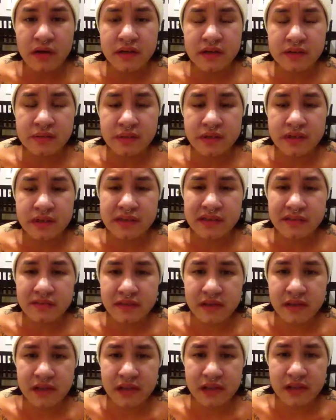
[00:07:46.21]
is because I
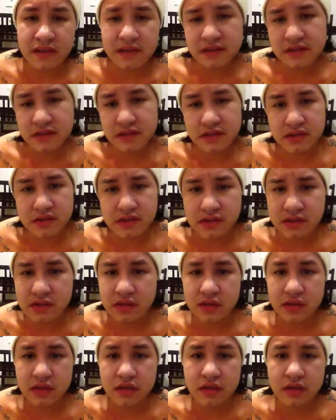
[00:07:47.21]
feel like it's just
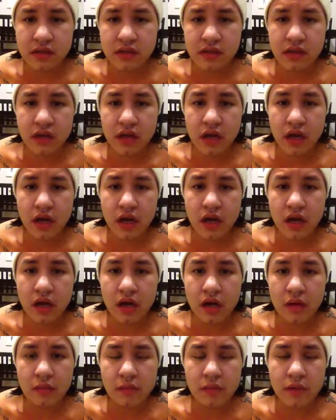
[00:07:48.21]

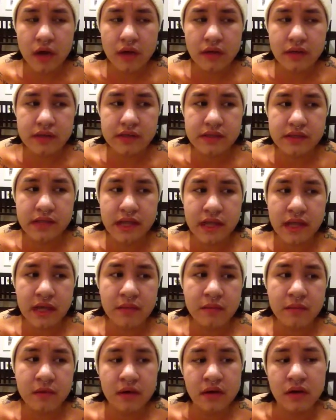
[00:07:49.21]
not the
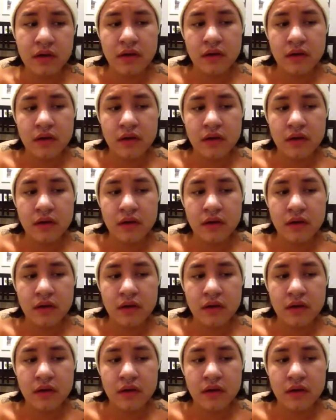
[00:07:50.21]
same.